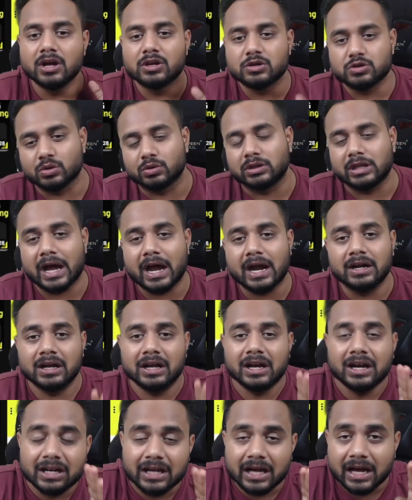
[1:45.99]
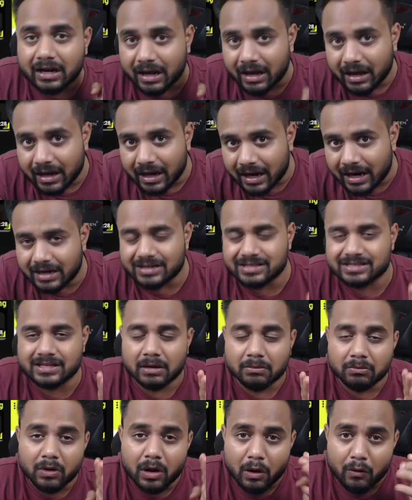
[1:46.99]
so that it can add
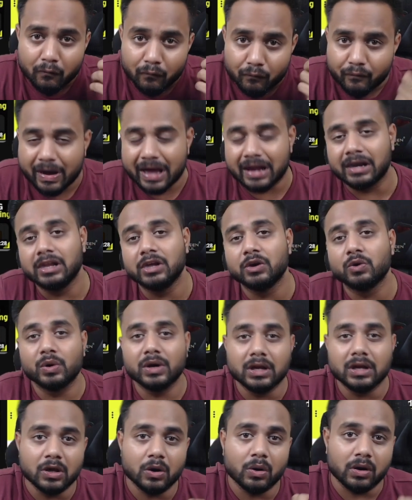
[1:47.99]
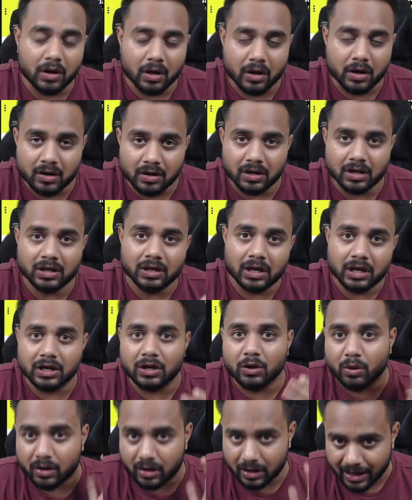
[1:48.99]
some value in your learning, in your
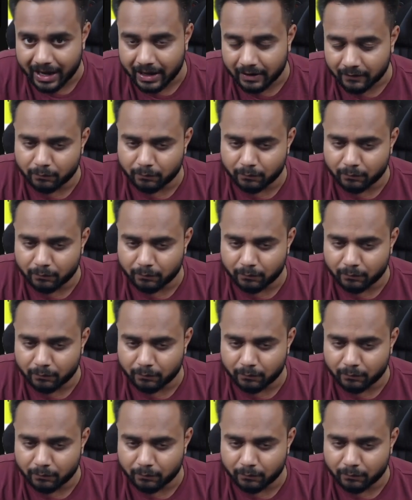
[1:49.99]
life,